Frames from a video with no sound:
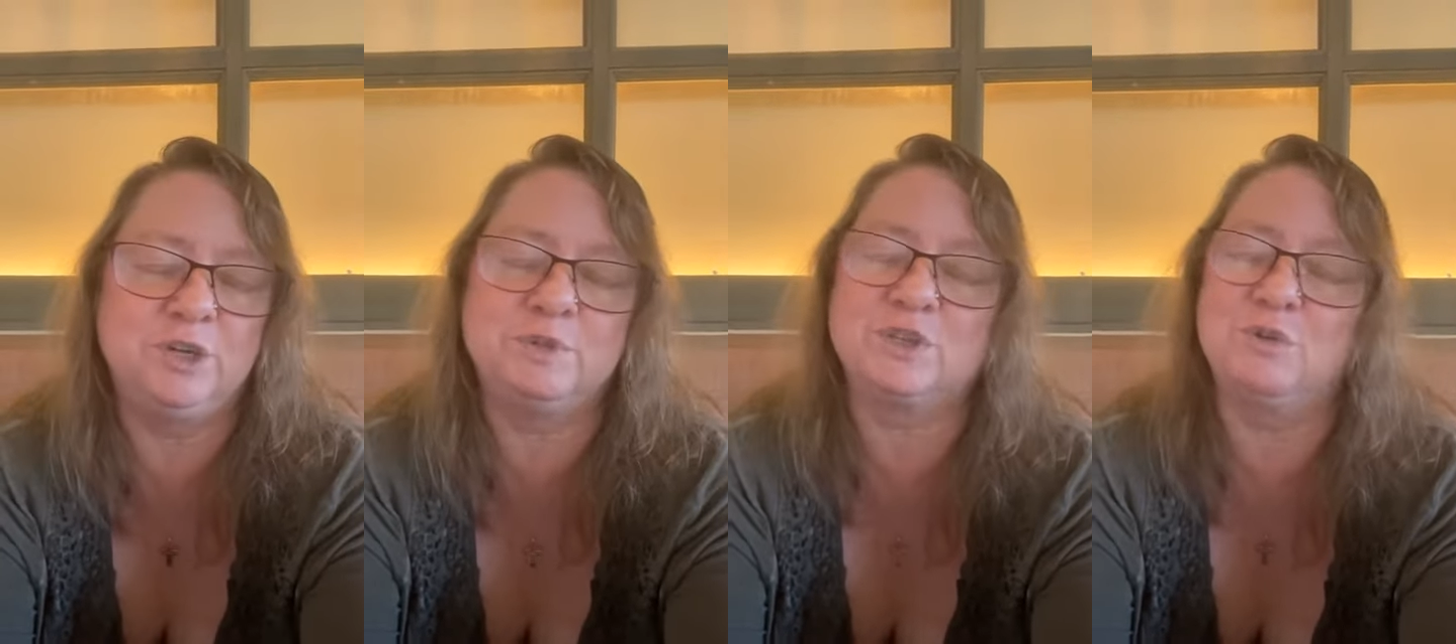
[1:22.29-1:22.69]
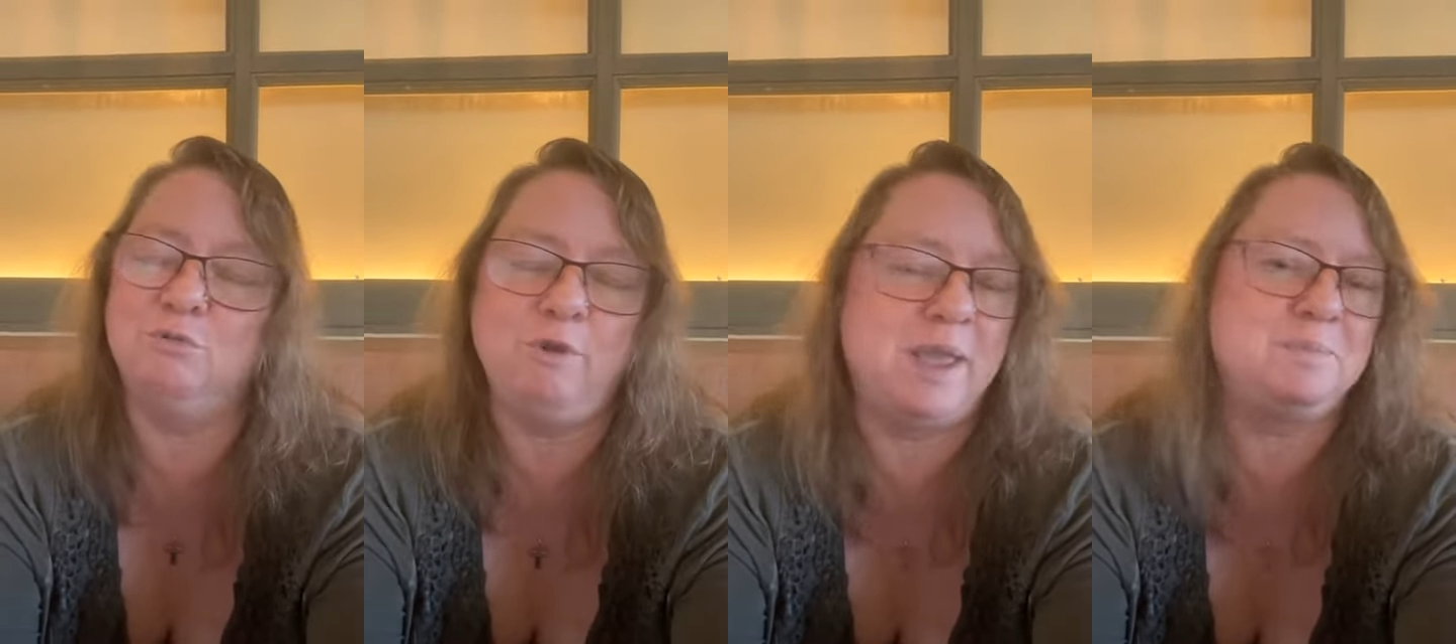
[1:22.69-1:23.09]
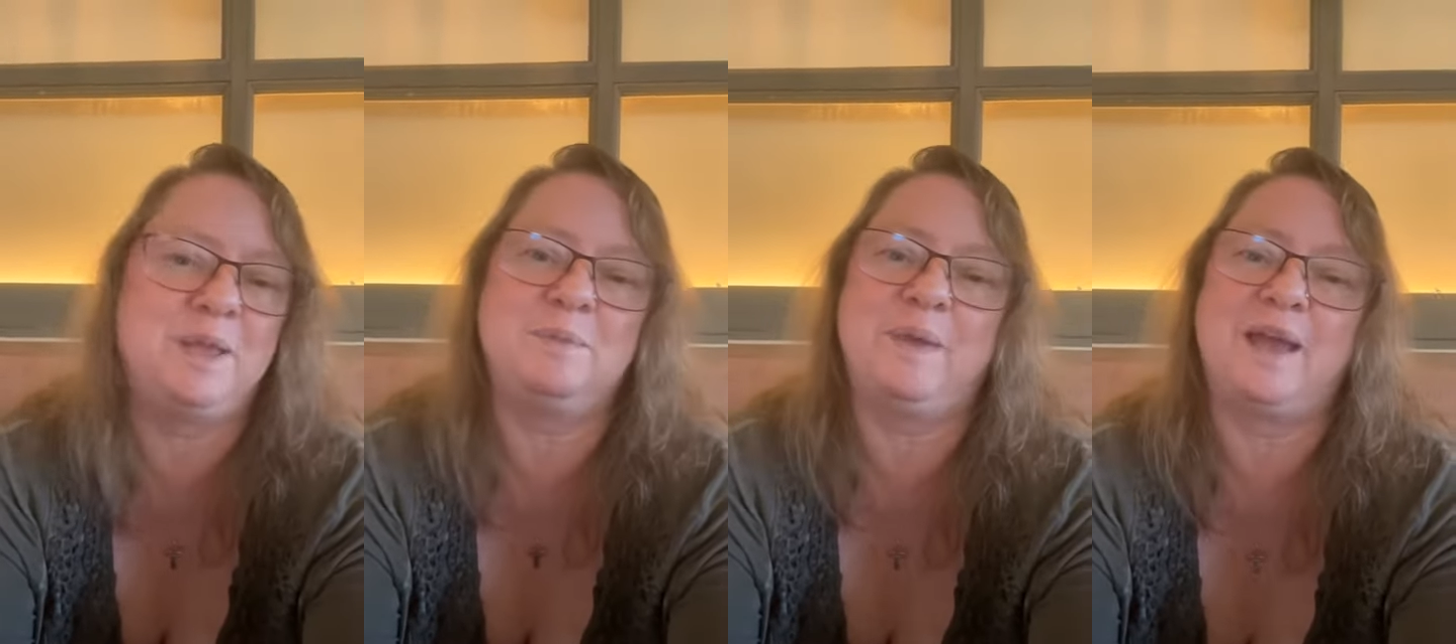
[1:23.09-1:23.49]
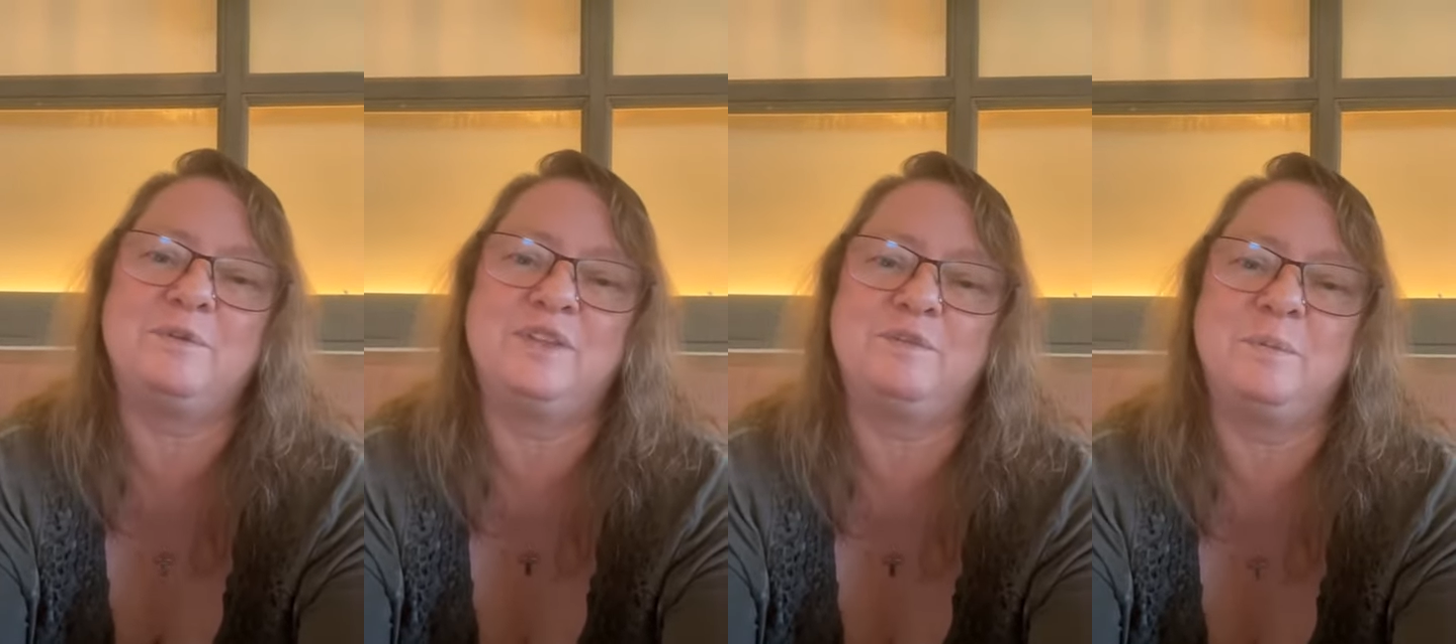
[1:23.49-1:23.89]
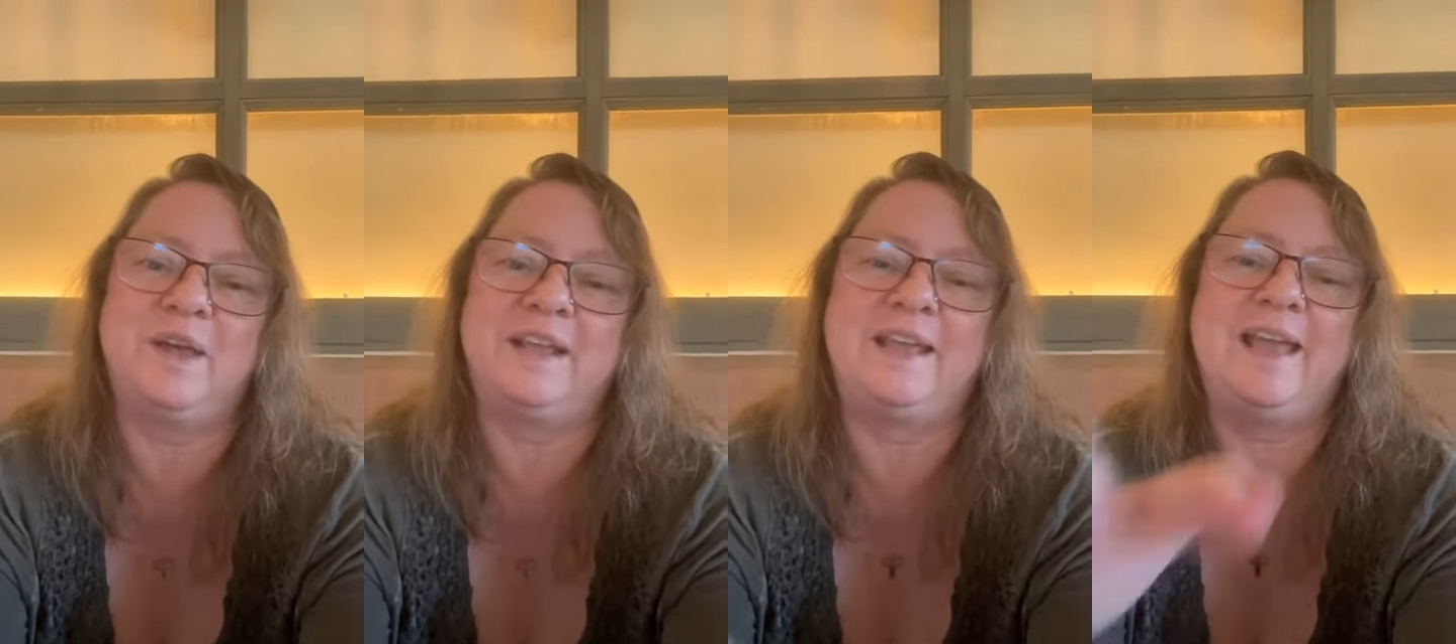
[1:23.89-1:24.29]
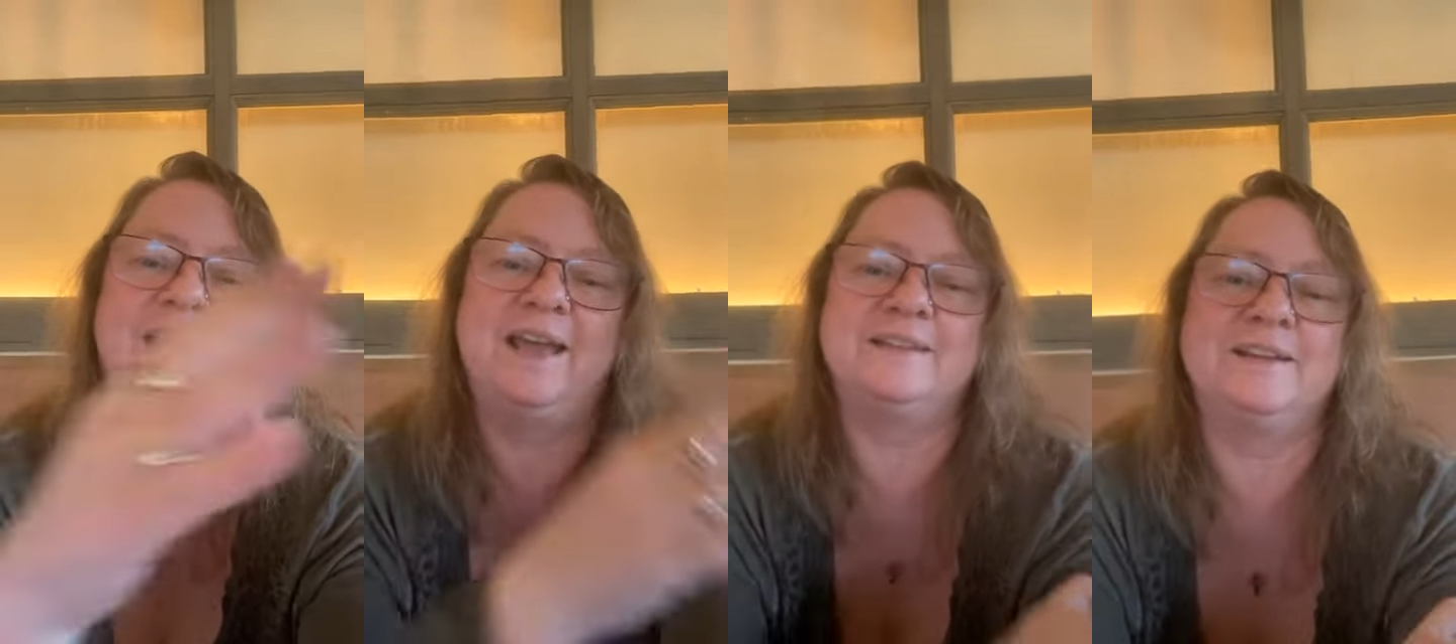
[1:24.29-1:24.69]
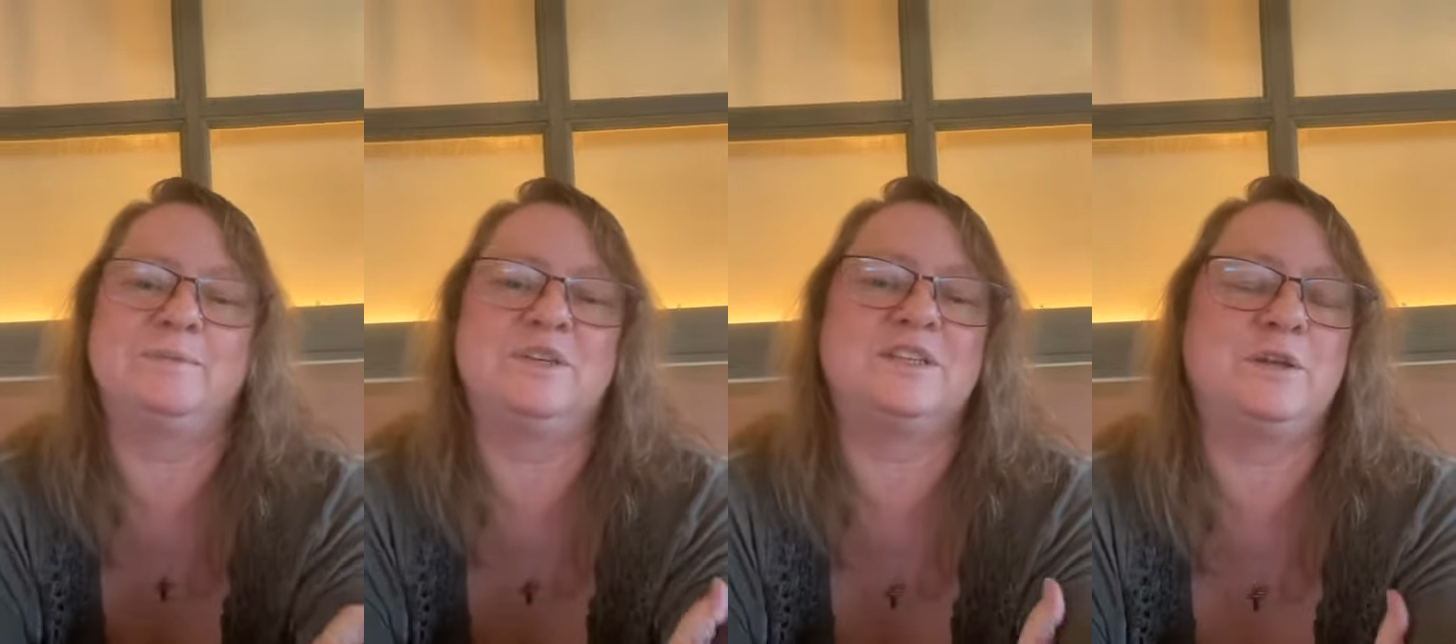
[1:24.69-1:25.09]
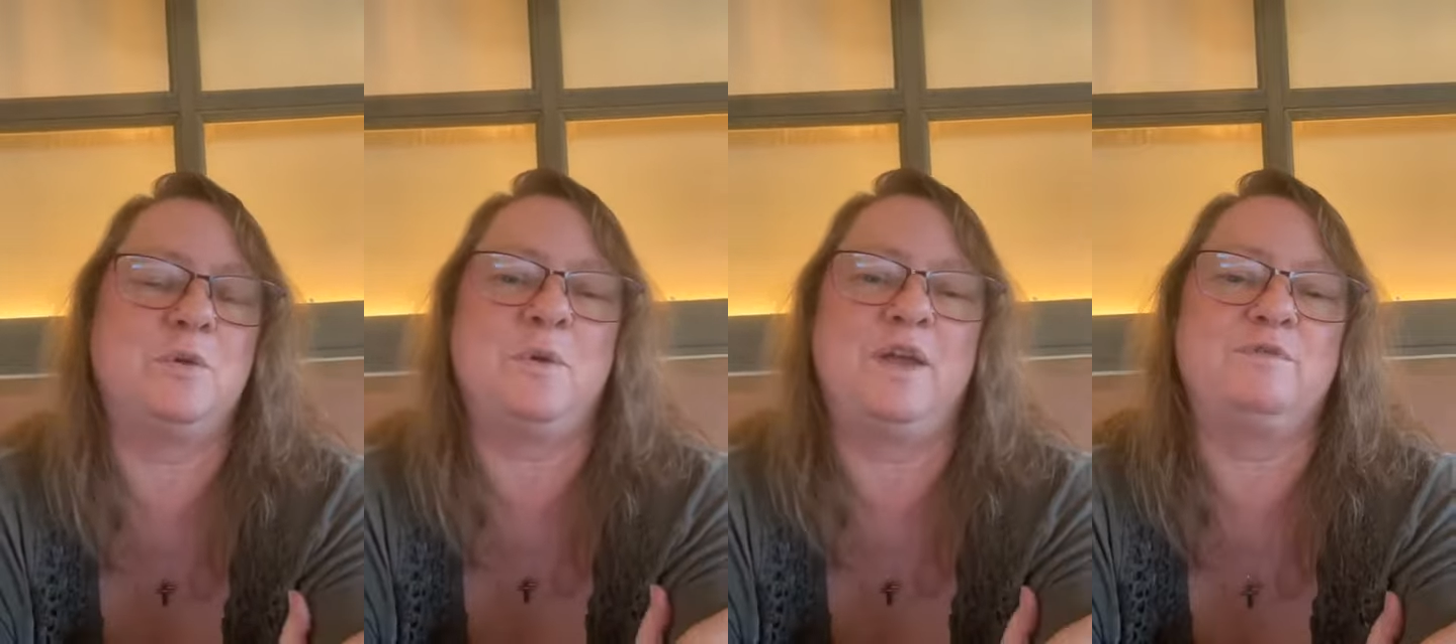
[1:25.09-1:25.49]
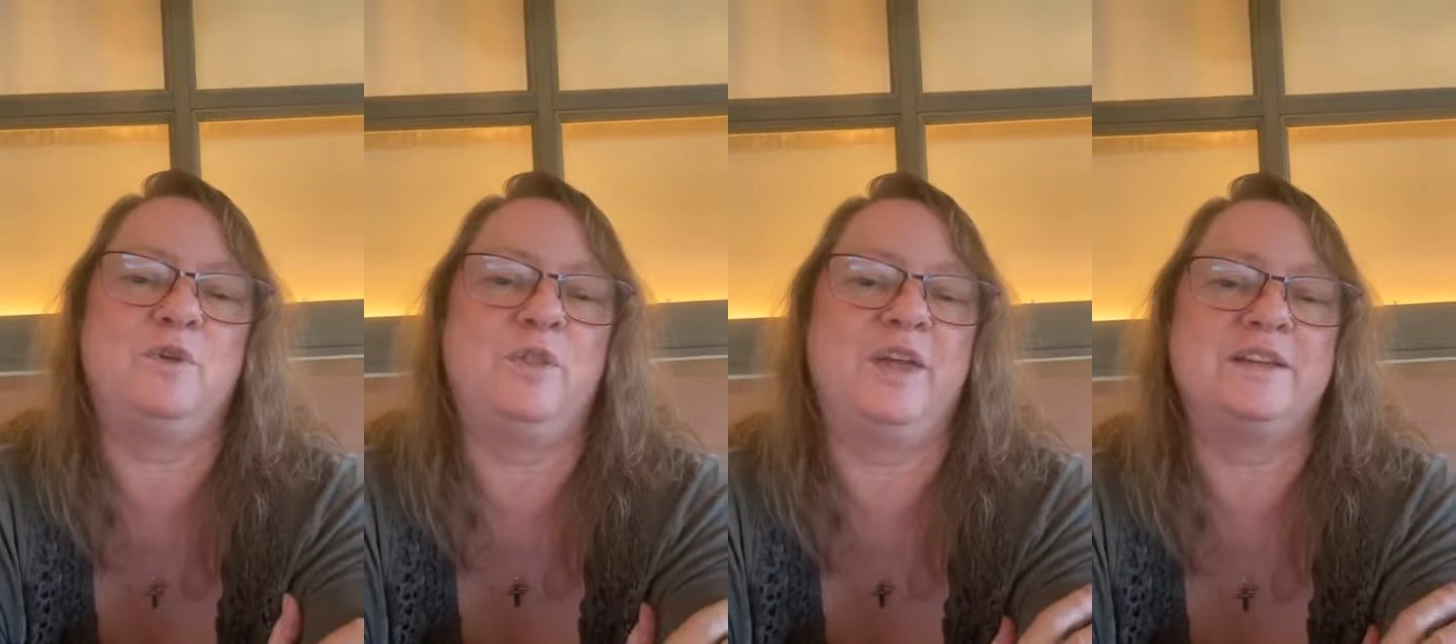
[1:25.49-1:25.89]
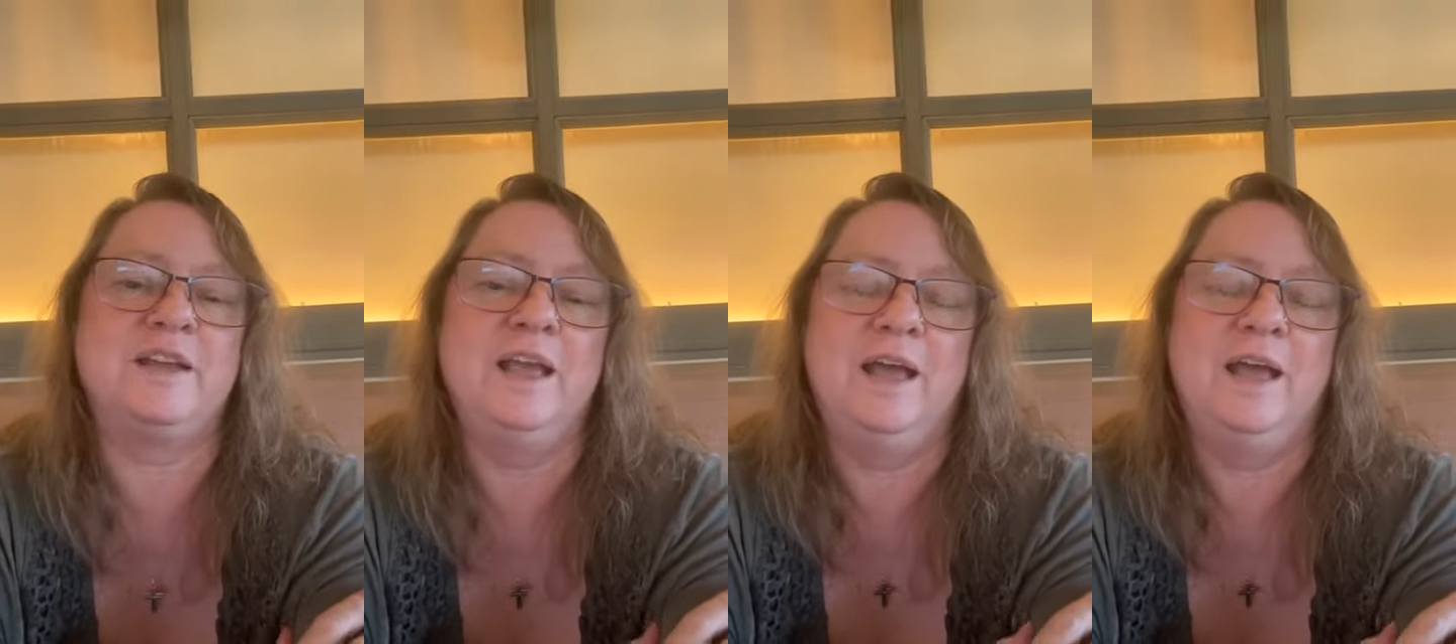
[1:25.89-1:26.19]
It was great being back with everybody, and I'm just so grateful that